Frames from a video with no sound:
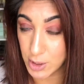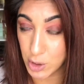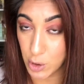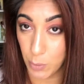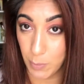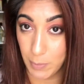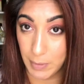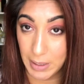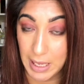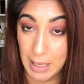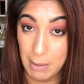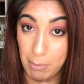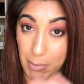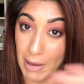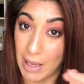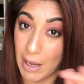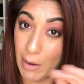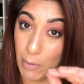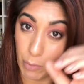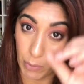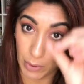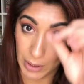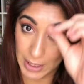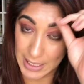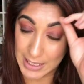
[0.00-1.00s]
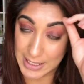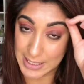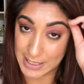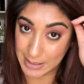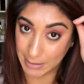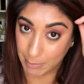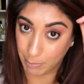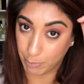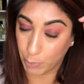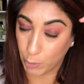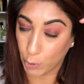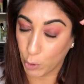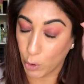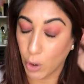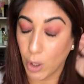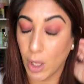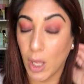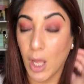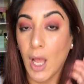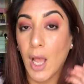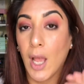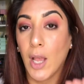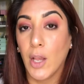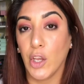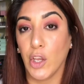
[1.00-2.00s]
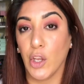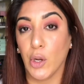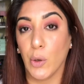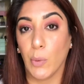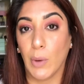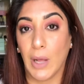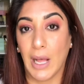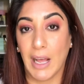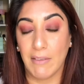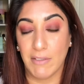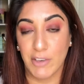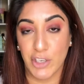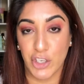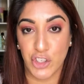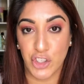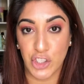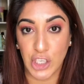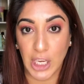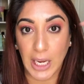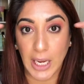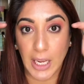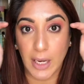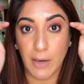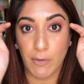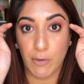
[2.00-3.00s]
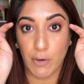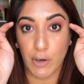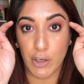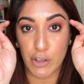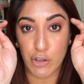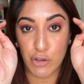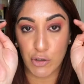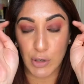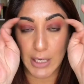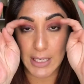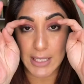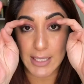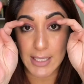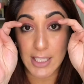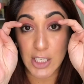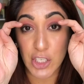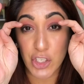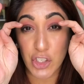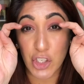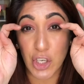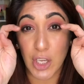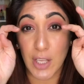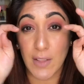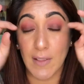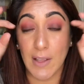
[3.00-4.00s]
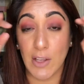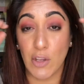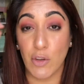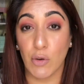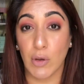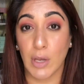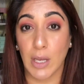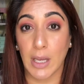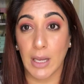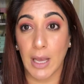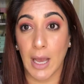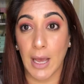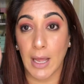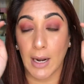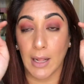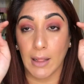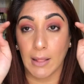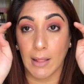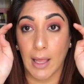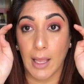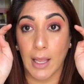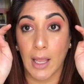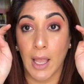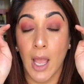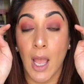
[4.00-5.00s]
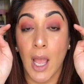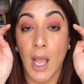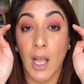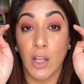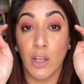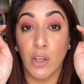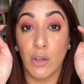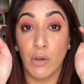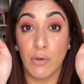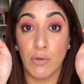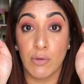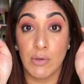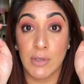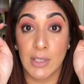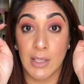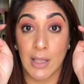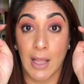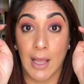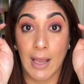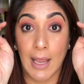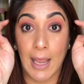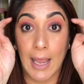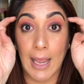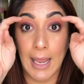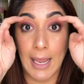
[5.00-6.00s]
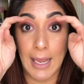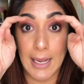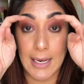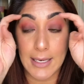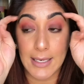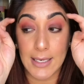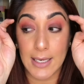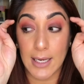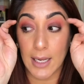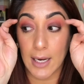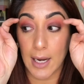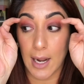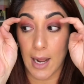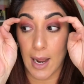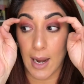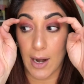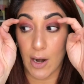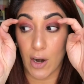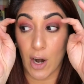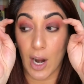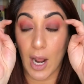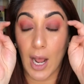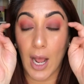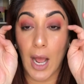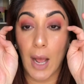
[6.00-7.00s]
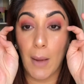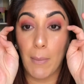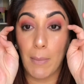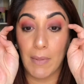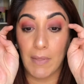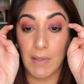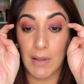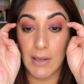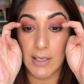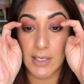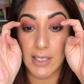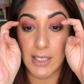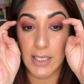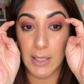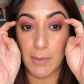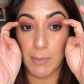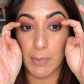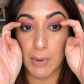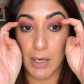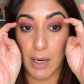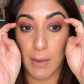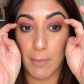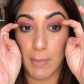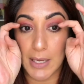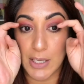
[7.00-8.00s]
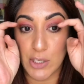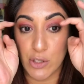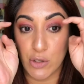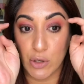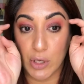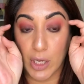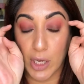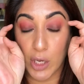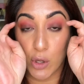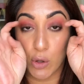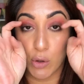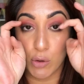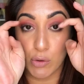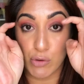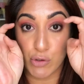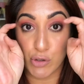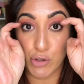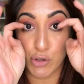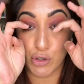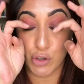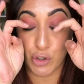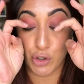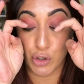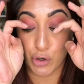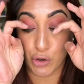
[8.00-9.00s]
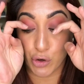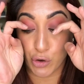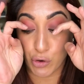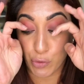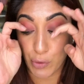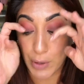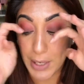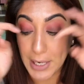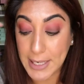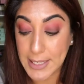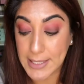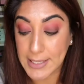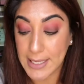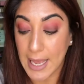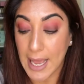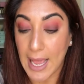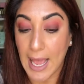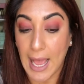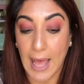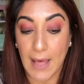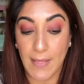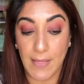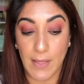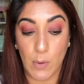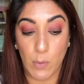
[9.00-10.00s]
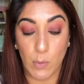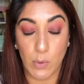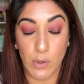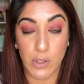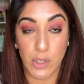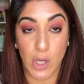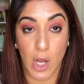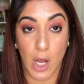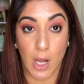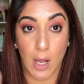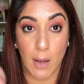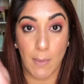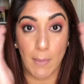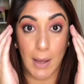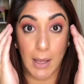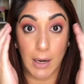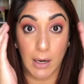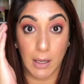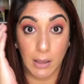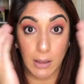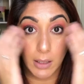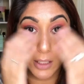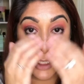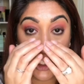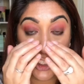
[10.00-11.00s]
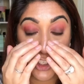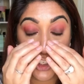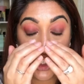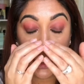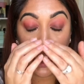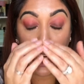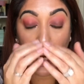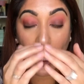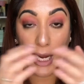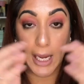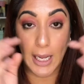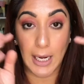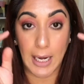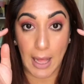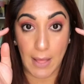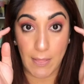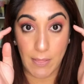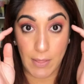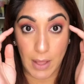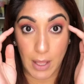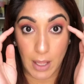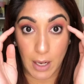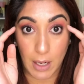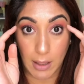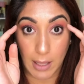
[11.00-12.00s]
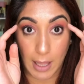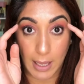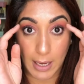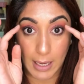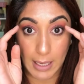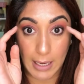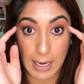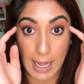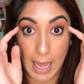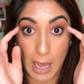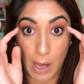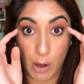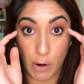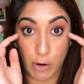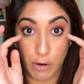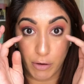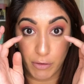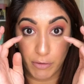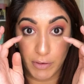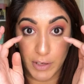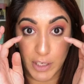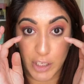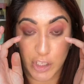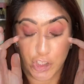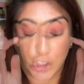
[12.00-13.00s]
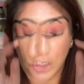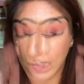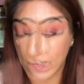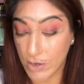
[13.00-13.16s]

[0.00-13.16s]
So keeping it really simple, we'll have a shade for a transition that you can kind of like use light-handed, higher up, and then deepen up as you get closer to your crease. And then we'll talk about a lid shade, and then like an outer V shade.